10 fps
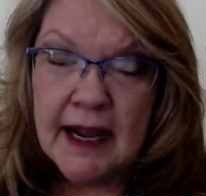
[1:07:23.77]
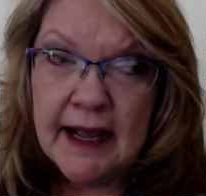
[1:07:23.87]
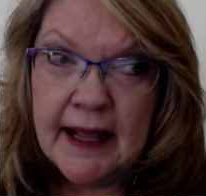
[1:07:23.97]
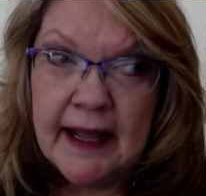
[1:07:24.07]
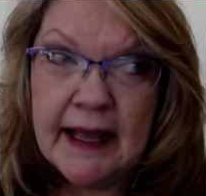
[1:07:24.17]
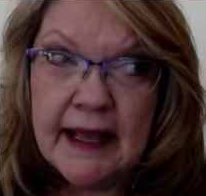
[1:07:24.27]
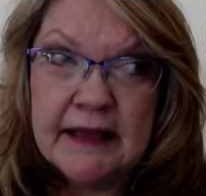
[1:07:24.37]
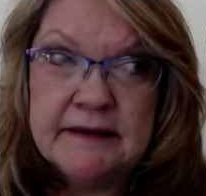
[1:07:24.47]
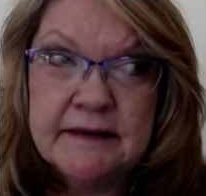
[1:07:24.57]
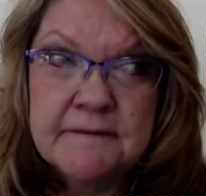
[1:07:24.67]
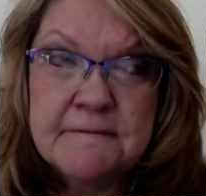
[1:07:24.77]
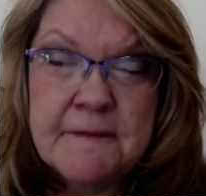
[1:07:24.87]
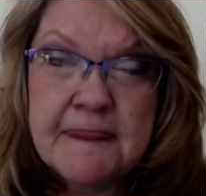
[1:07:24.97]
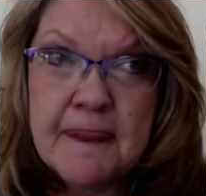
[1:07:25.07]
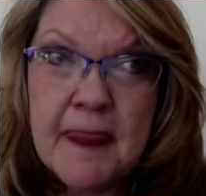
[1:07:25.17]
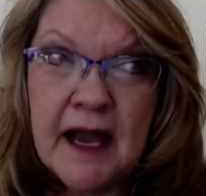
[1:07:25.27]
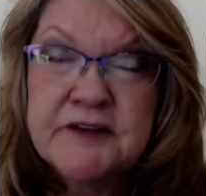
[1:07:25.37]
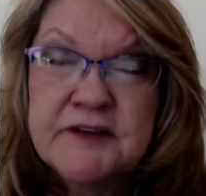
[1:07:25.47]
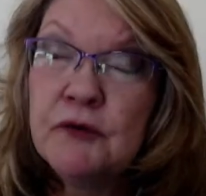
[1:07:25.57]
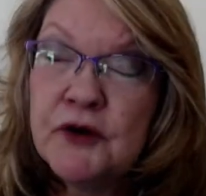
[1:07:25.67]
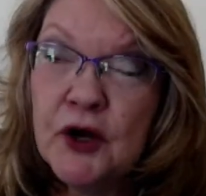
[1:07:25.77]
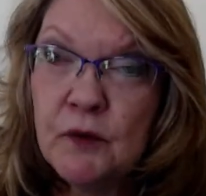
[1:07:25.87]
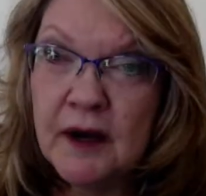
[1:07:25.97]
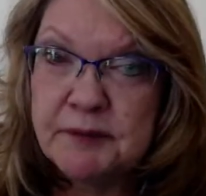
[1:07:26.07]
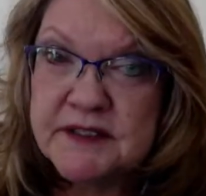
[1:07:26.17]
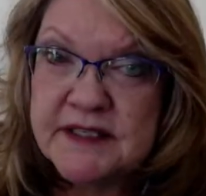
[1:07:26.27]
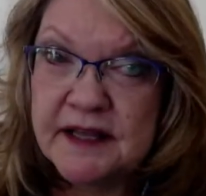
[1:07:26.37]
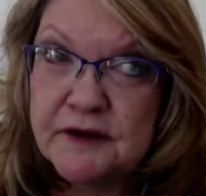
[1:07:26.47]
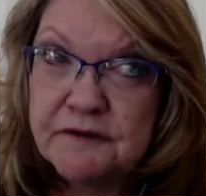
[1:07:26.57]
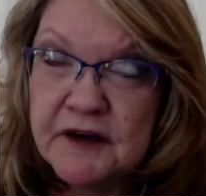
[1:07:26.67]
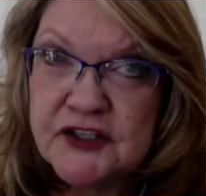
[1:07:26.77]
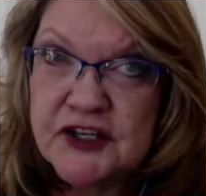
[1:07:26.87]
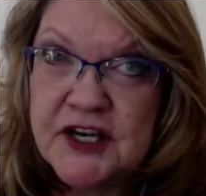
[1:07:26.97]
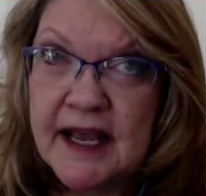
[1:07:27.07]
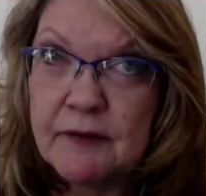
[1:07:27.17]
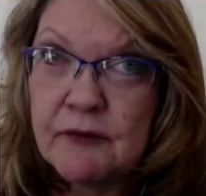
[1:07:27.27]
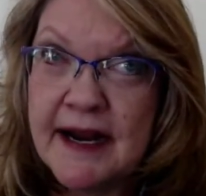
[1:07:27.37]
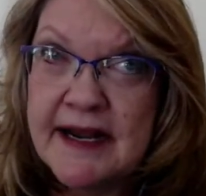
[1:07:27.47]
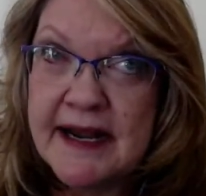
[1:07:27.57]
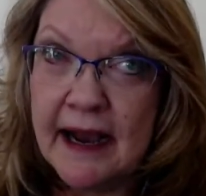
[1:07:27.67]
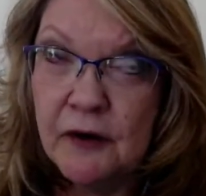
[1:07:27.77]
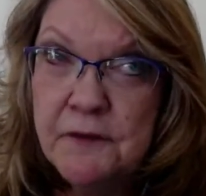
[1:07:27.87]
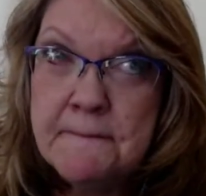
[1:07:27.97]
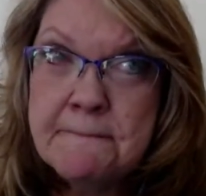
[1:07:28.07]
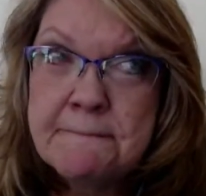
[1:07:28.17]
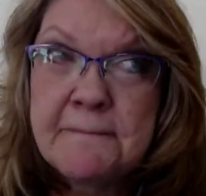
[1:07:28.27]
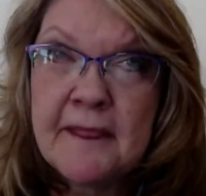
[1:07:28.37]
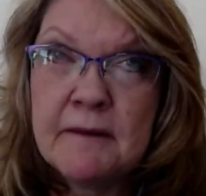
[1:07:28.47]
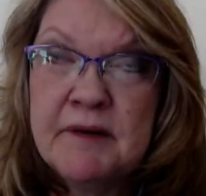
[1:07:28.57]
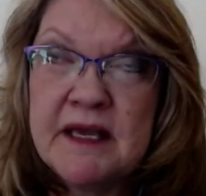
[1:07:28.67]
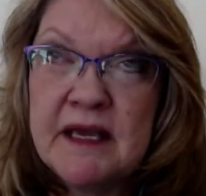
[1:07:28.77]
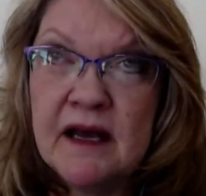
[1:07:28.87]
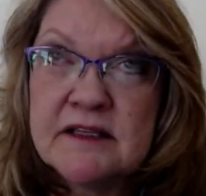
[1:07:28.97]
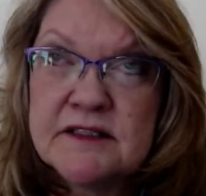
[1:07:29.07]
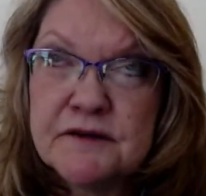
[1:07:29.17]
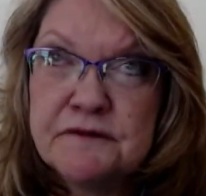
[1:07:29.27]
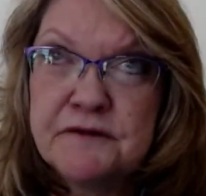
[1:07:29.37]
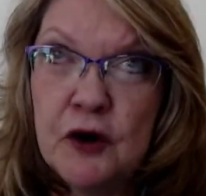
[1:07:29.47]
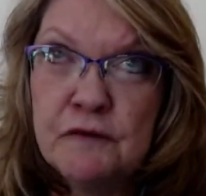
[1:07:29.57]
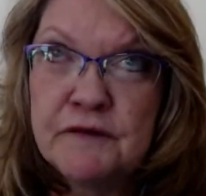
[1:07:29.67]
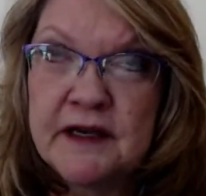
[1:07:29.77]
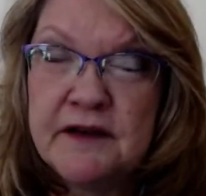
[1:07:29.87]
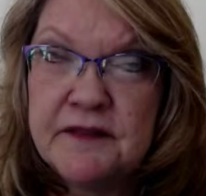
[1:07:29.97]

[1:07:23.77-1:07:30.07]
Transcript: And I don't know what percent they're functioning at right now because of COVID.